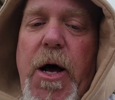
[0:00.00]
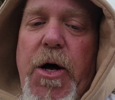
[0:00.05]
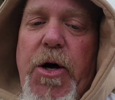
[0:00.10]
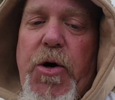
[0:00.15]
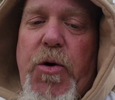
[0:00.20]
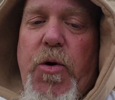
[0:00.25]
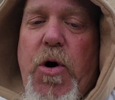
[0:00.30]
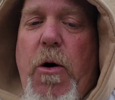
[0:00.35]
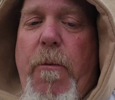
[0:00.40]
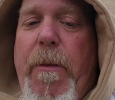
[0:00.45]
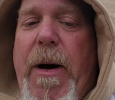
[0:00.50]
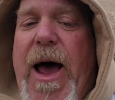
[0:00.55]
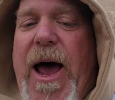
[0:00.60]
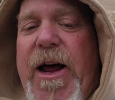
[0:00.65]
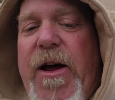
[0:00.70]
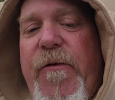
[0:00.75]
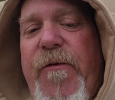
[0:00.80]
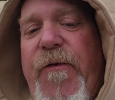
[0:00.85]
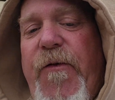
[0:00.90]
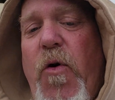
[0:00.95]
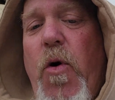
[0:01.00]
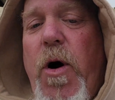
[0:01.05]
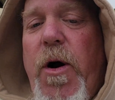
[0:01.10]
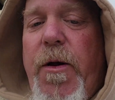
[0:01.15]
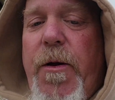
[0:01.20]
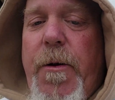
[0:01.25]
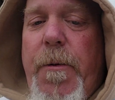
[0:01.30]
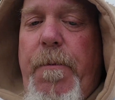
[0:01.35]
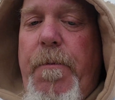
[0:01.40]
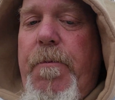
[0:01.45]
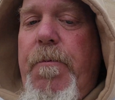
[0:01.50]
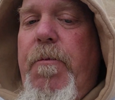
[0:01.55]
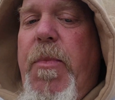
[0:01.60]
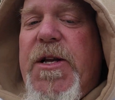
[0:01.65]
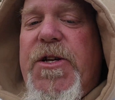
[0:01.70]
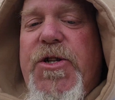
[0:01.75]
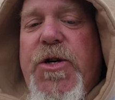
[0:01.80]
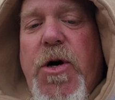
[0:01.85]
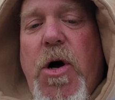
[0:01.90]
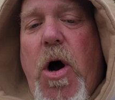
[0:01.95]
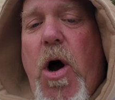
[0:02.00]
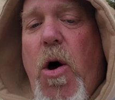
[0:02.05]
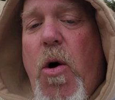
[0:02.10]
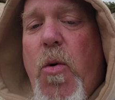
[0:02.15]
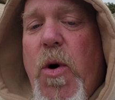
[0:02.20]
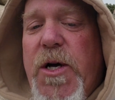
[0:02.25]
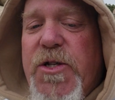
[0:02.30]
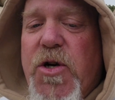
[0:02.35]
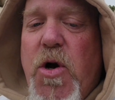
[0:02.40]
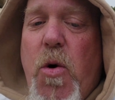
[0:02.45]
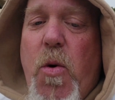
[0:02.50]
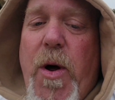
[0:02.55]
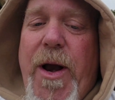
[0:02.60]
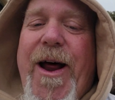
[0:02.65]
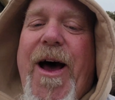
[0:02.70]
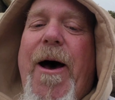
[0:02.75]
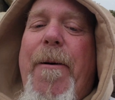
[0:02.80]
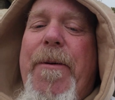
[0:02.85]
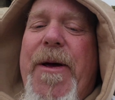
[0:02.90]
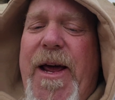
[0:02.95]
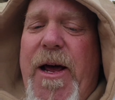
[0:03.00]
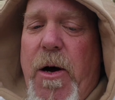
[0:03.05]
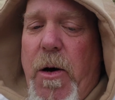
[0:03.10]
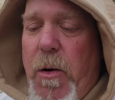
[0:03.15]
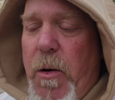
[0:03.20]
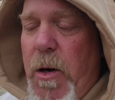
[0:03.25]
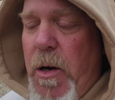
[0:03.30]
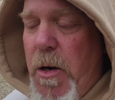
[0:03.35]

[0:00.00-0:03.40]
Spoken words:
You go back and forth, but you're always going uphill.